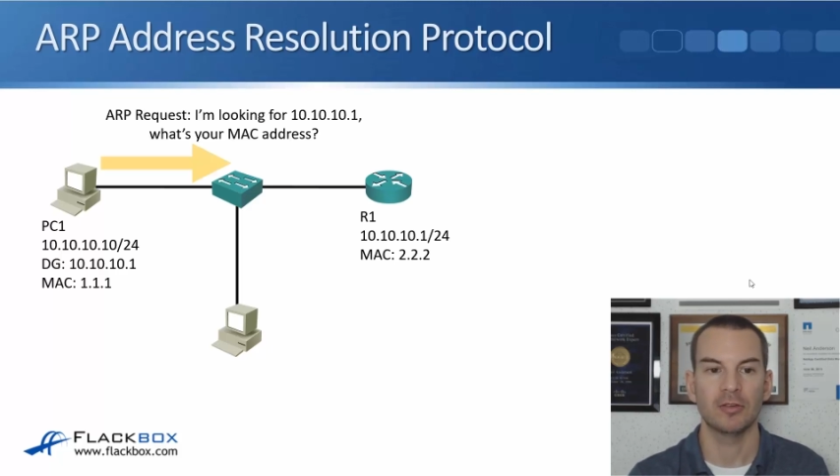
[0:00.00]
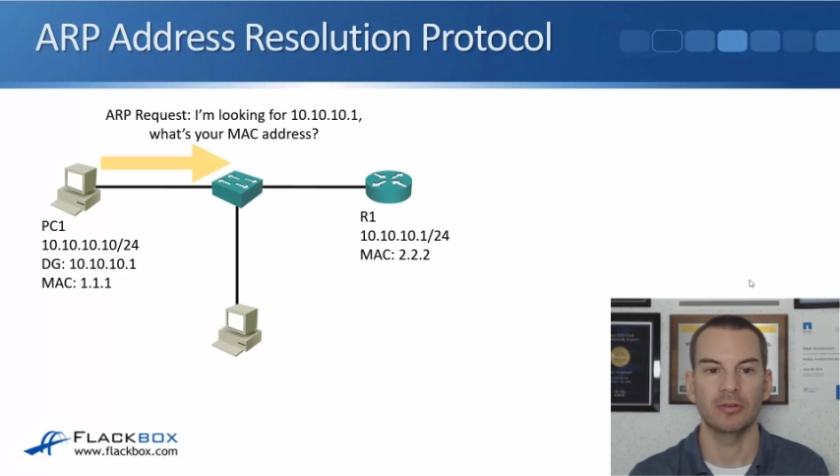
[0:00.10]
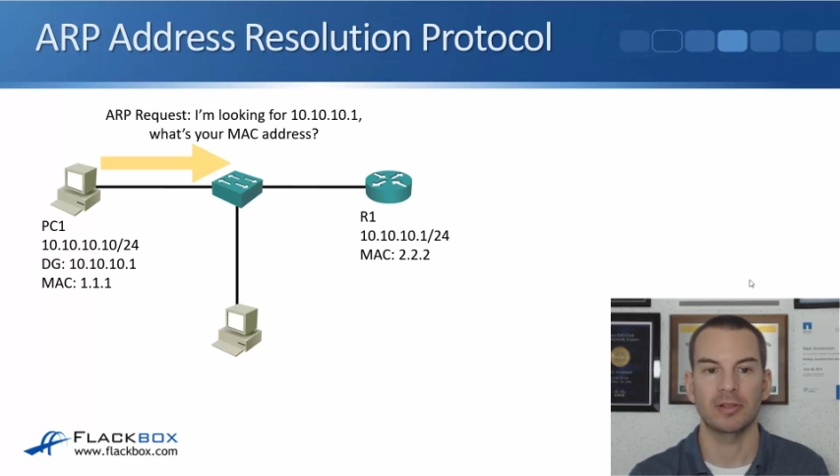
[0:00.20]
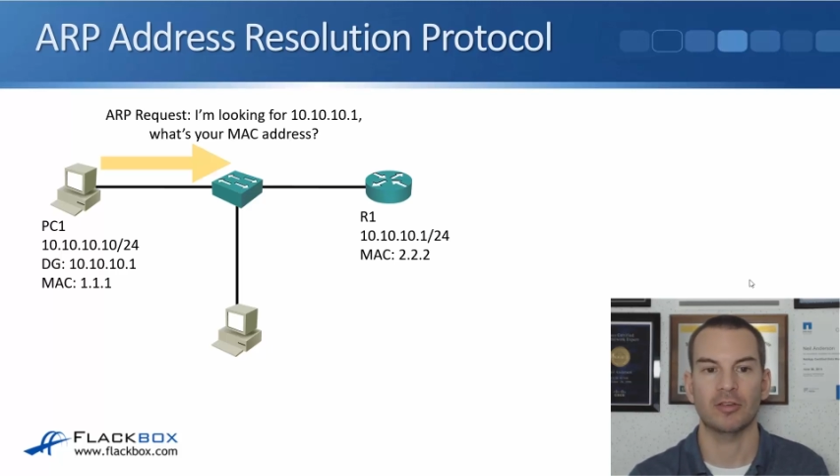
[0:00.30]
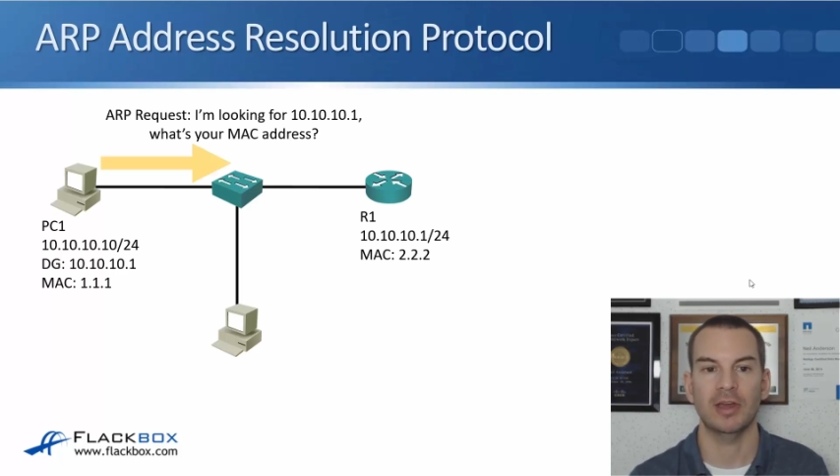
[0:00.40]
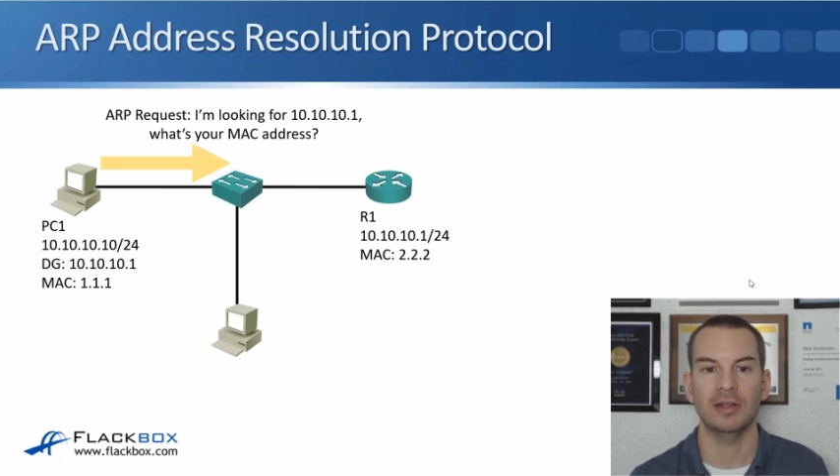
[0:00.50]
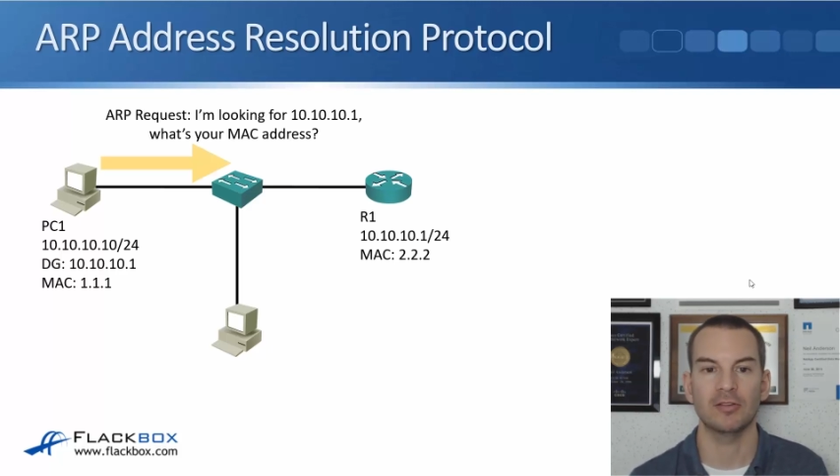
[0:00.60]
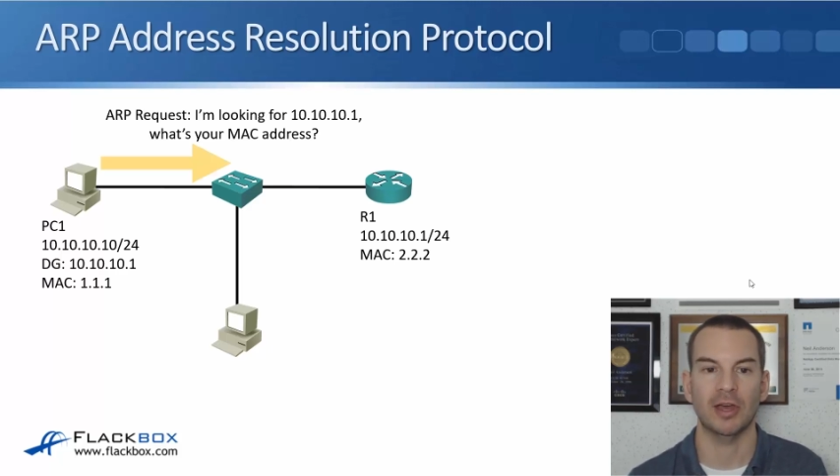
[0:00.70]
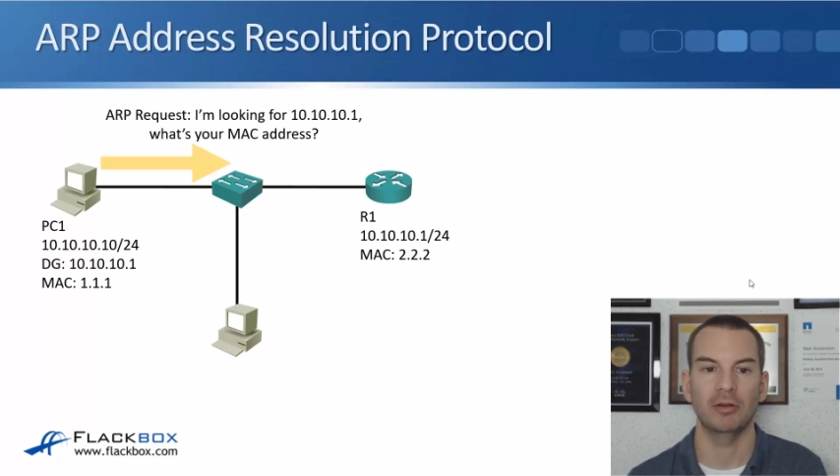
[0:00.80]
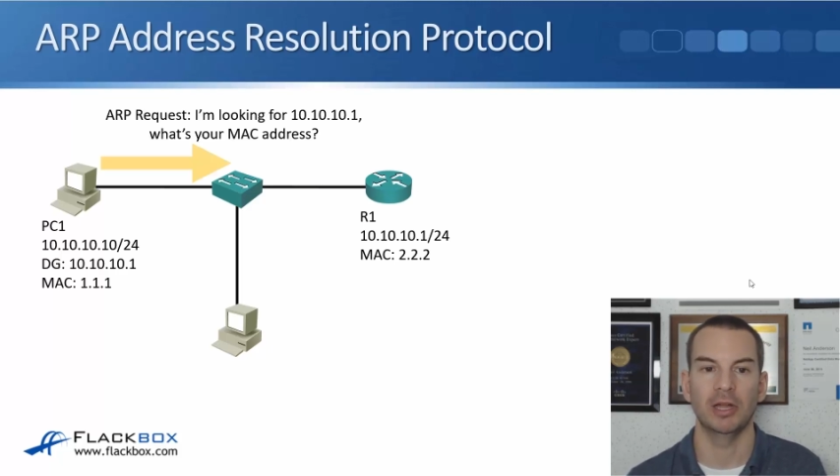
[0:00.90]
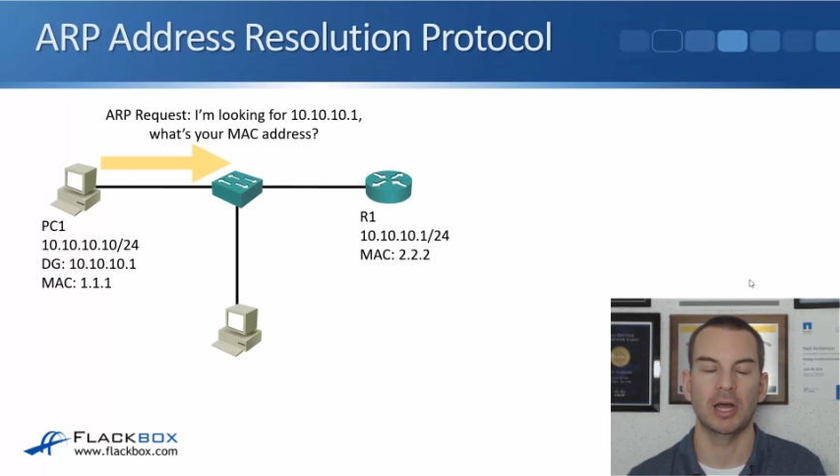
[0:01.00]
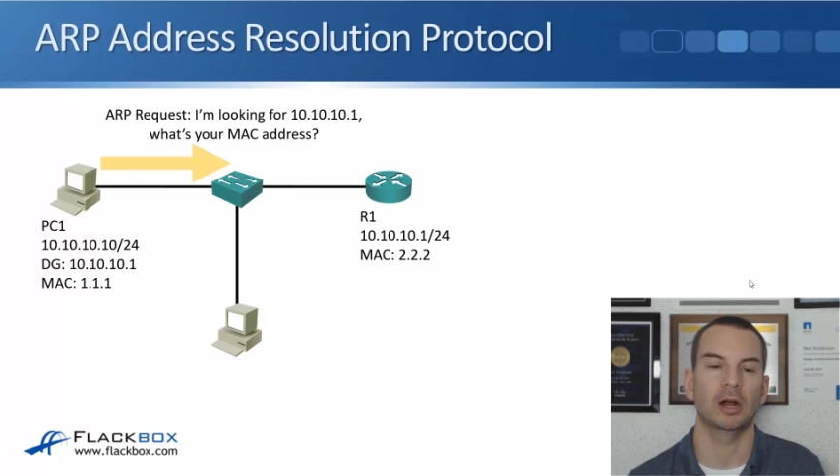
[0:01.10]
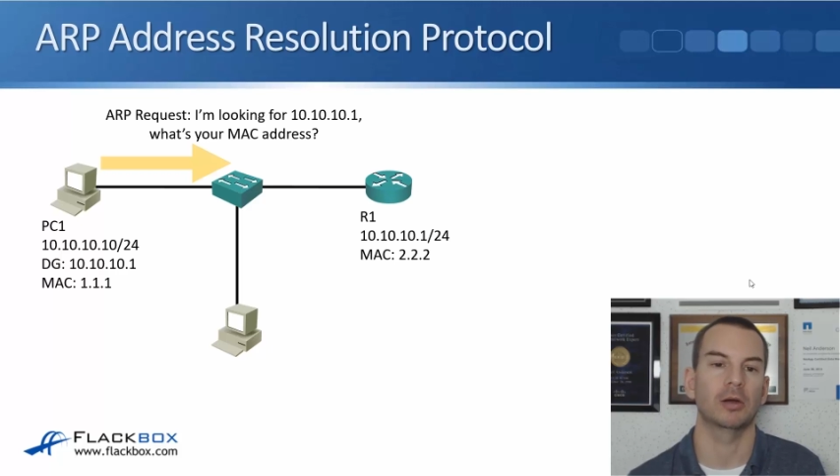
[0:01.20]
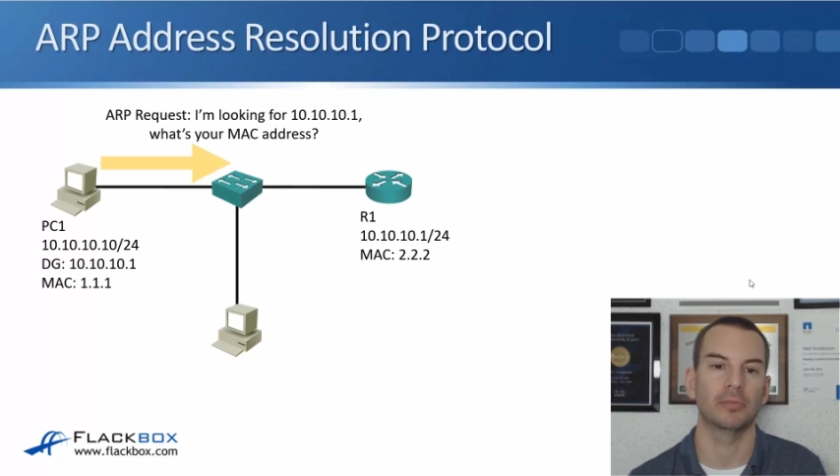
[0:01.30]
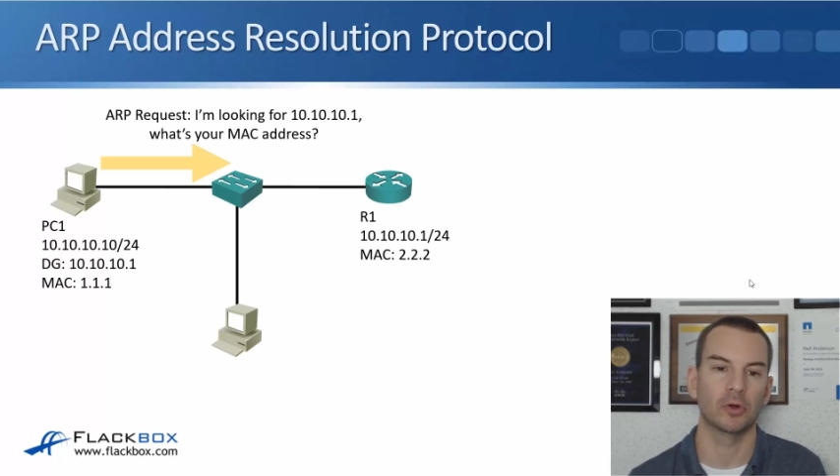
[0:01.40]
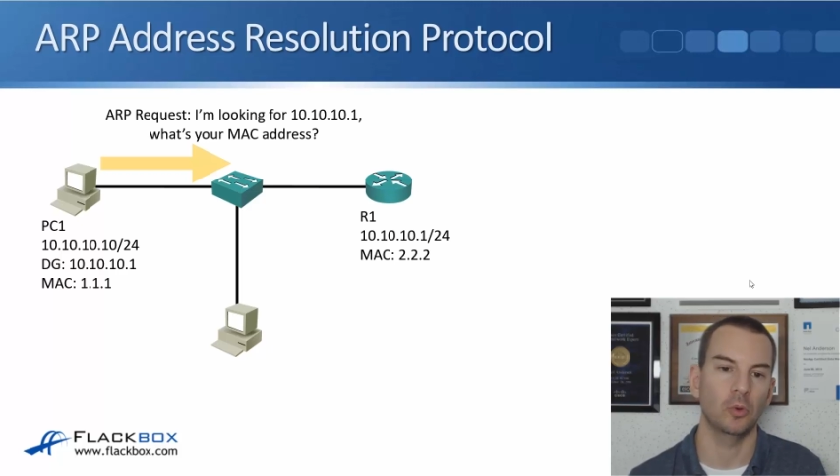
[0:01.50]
So it sends out an ARP